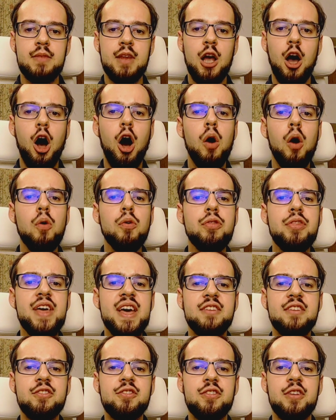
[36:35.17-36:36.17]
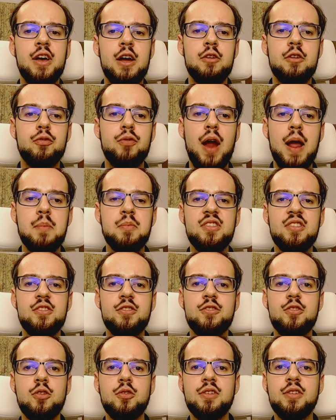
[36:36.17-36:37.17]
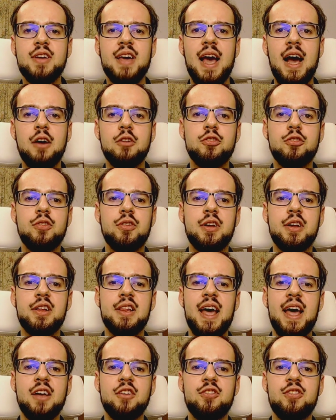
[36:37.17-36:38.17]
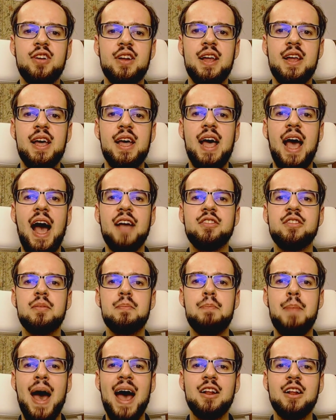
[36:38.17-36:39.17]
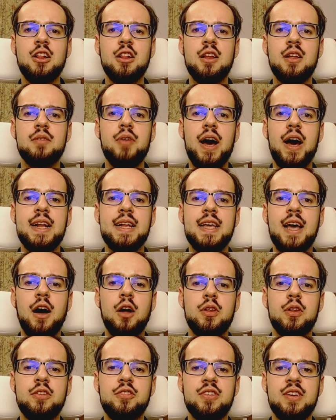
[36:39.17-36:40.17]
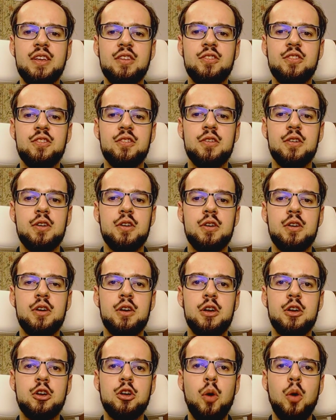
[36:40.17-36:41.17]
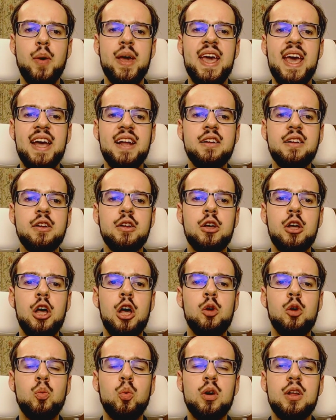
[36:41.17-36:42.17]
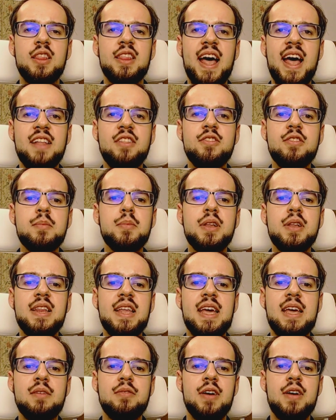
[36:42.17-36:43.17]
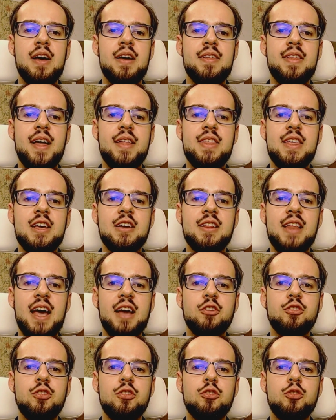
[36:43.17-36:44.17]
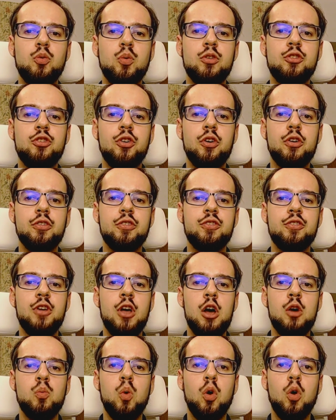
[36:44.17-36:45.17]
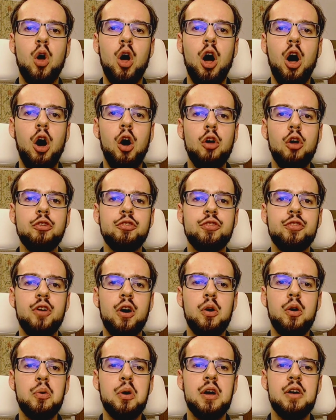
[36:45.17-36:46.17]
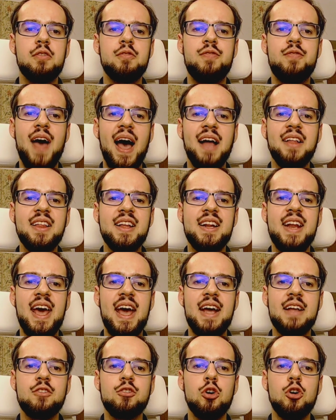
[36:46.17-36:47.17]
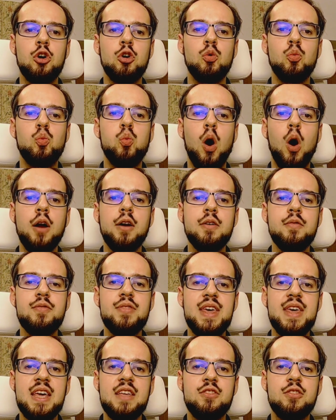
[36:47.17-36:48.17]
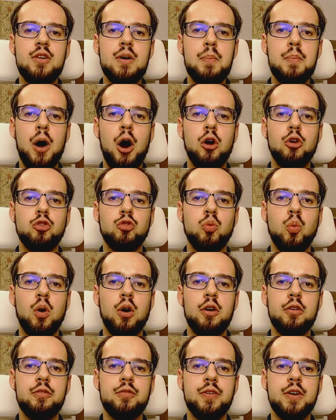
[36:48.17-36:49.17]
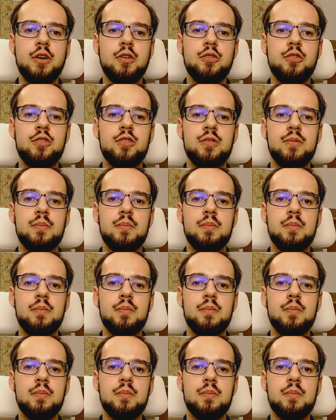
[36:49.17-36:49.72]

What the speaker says: All this frames the student council election as a battle of ideologies. Going in, we're led to believe that the election's results will also validate one of these opposed worldviews.